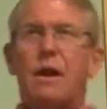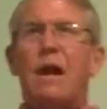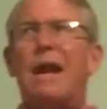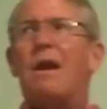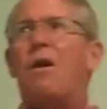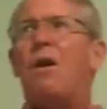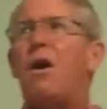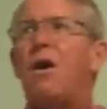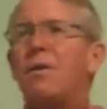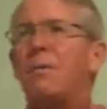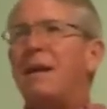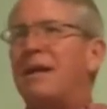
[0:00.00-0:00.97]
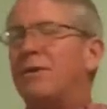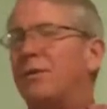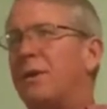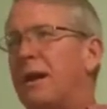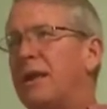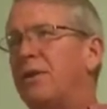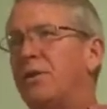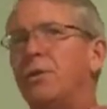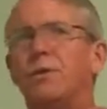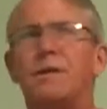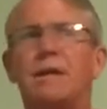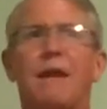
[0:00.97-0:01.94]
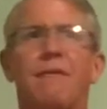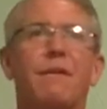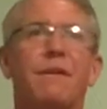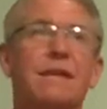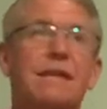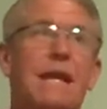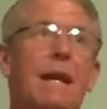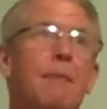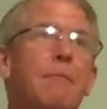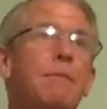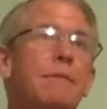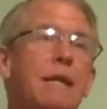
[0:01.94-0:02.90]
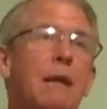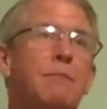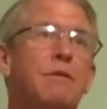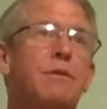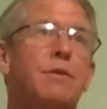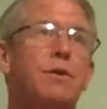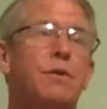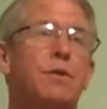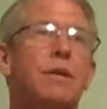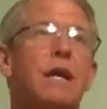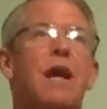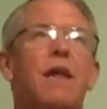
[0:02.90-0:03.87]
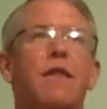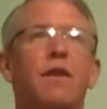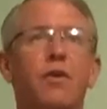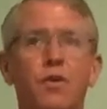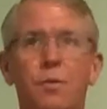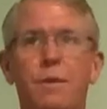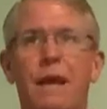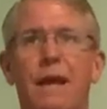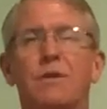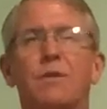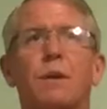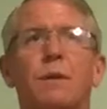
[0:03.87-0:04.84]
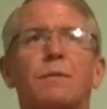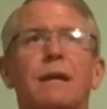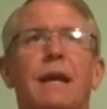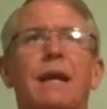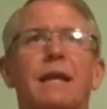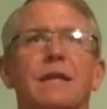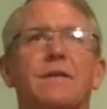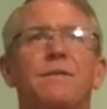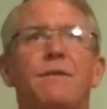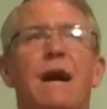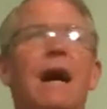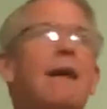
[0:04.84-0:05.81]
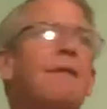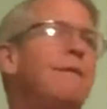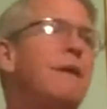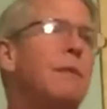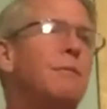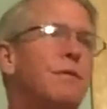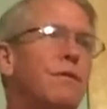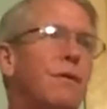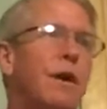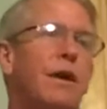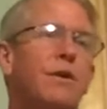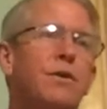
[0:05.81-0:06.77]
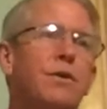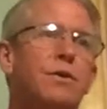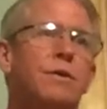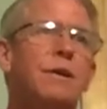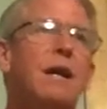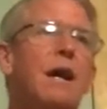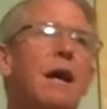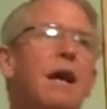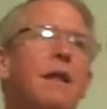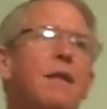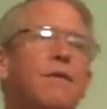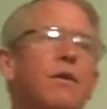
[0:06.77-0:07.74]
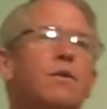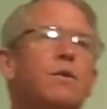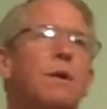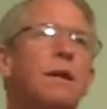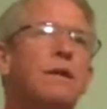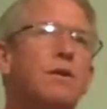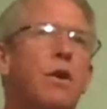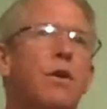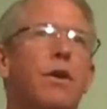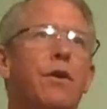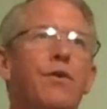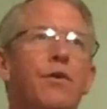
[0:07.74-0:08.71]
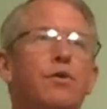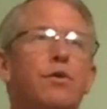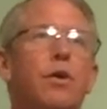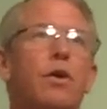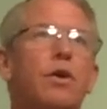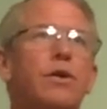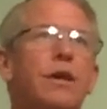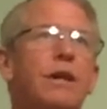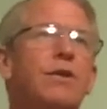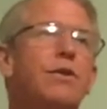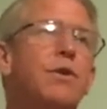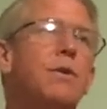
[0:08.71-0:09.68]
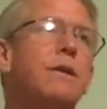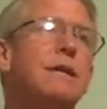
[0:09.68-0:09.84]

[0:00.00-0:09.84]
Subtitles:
Now, all the major running shoes have the same types of shoes. The New Balance website lists 5 types of running shoes. The first one is called a neutral cushioning shoe, the